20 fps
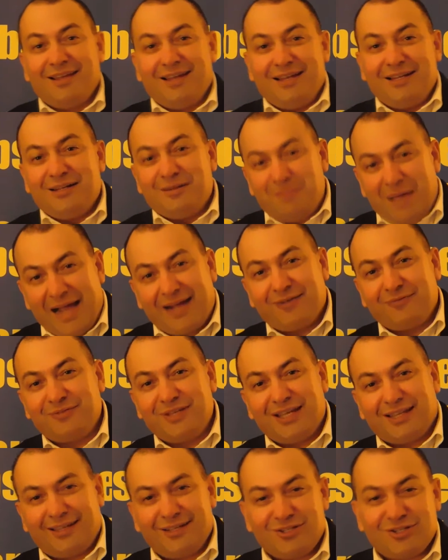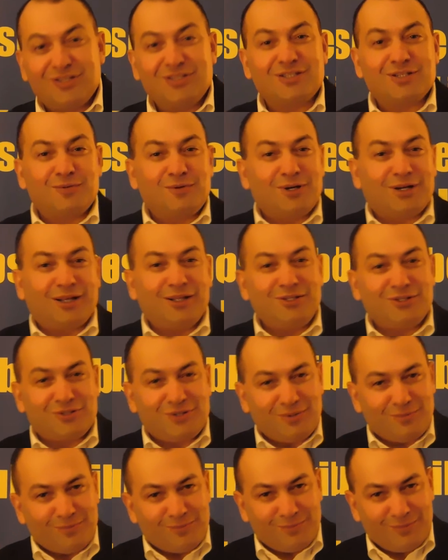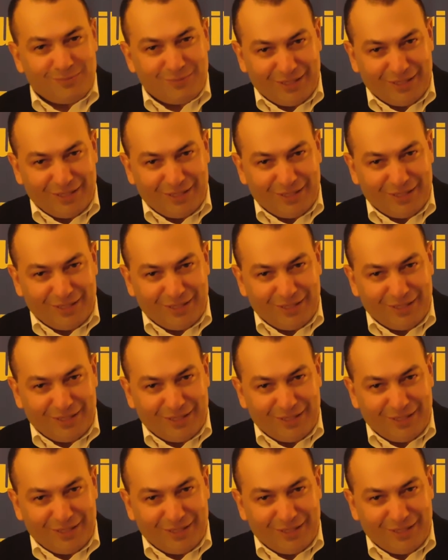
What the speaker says: in the back of their kitchens they were consuming